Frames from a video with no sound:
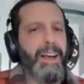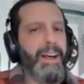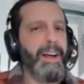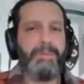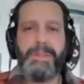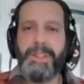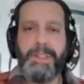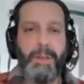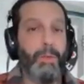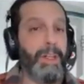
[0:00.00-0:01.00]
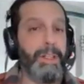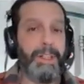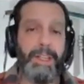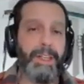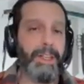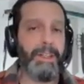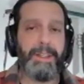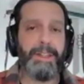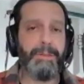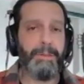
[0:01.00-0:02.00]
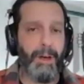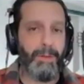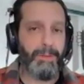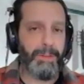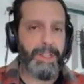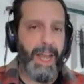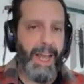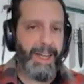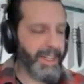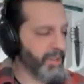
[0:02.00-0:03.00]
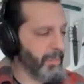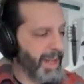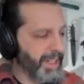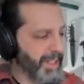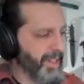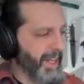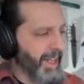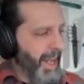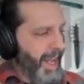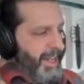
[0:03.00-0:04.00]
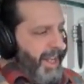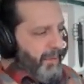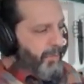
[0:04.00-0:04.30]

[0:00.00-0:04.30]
uh, just a well you know, look at it. It's menacing and yet